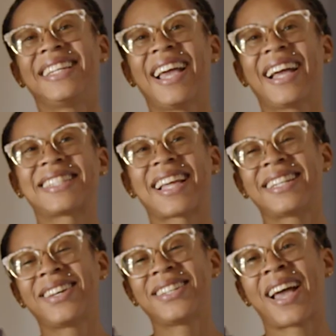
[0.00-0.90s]
because I know
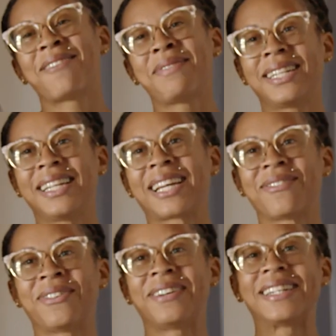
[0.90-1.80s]
y'all been looking for
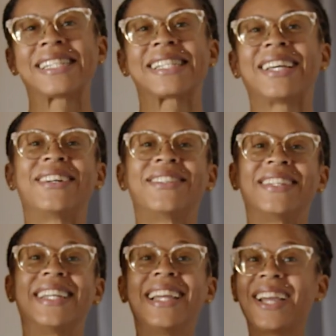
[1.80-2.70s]
us, so
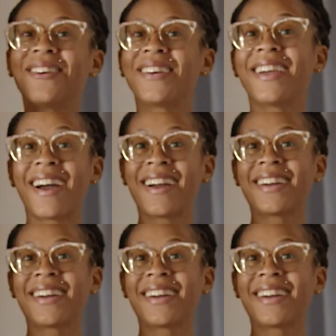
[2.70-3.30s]
here we are.